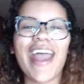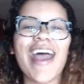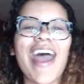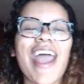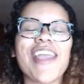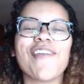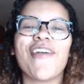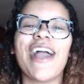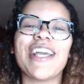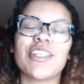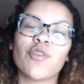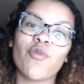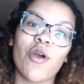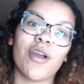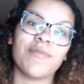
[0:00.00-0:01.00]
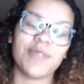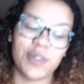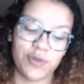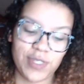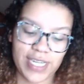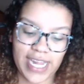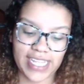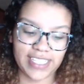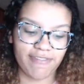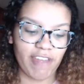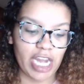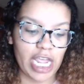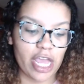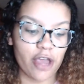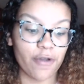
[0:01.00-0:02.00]
Hi you guys, welcome to today's
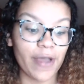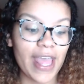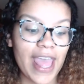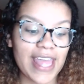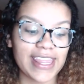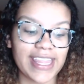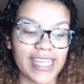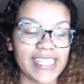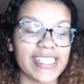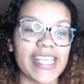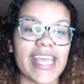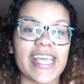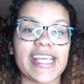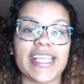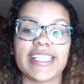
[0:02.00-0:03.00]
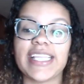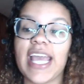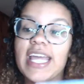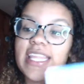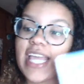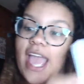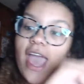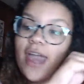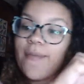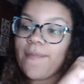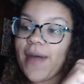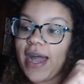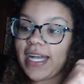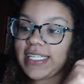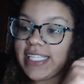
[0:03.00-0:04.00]
video. This is the
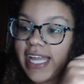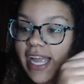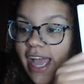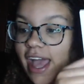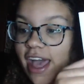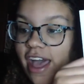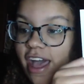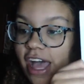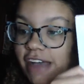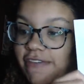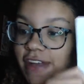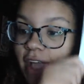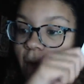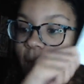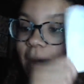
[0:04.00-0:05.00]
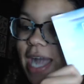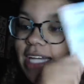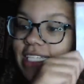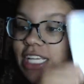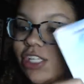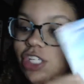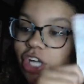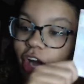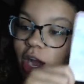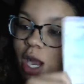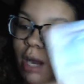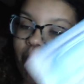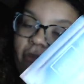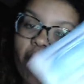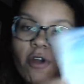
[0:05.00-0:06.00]
unboxing of
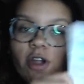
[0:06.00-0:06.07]
Boxycharm for